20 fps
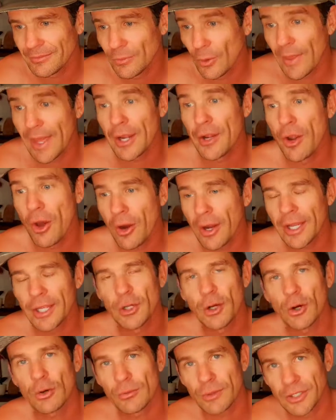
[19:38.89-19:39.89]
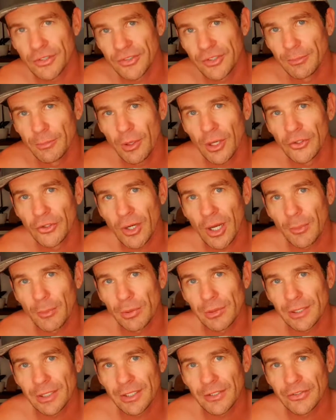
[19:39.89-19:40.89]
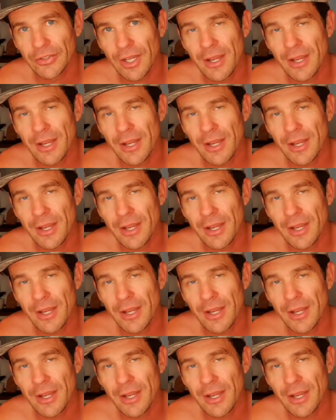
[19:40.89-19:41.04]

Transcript: that night he got arrested by Thai police,